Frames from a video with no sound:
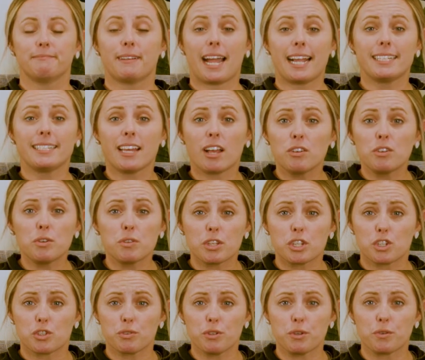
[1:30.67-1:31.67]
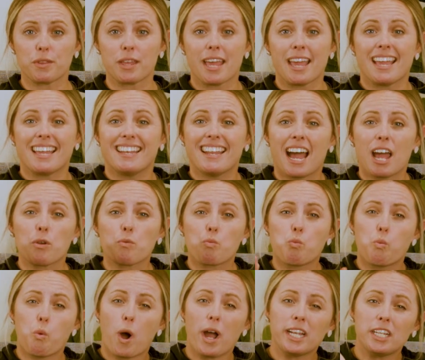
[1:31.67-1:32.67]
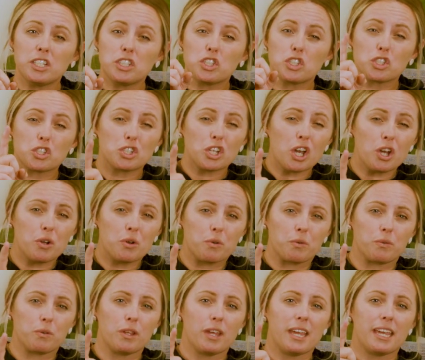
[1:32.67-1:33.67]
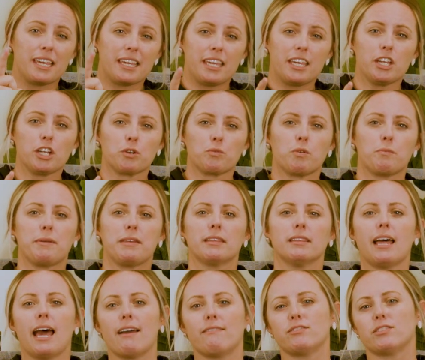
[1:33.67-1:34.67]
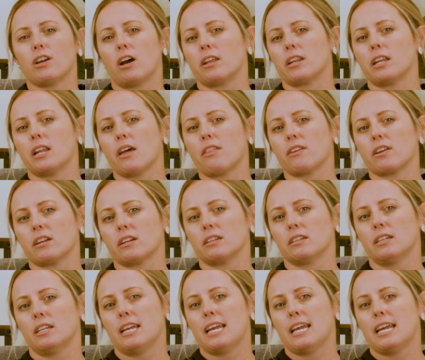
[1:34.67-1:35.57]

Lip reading: I tell you the truth, not one stone here will be left on another.